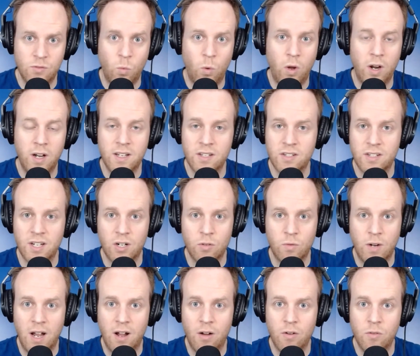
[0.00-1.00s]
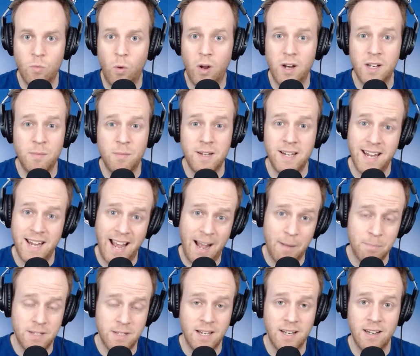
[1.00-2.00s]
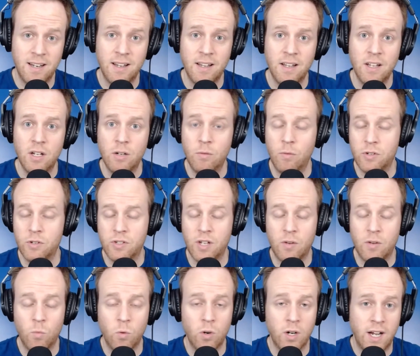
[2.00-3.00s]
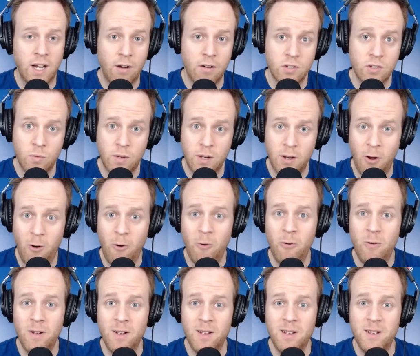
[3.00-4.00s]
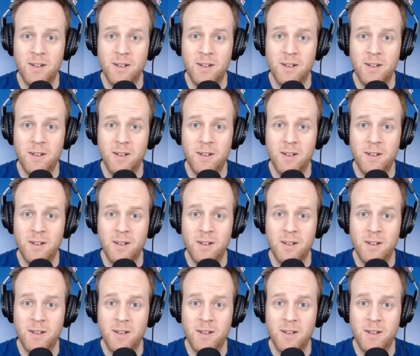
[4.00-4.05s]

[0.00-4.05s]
wanting to stick around, wanting to be captain, which didn't work out as we know.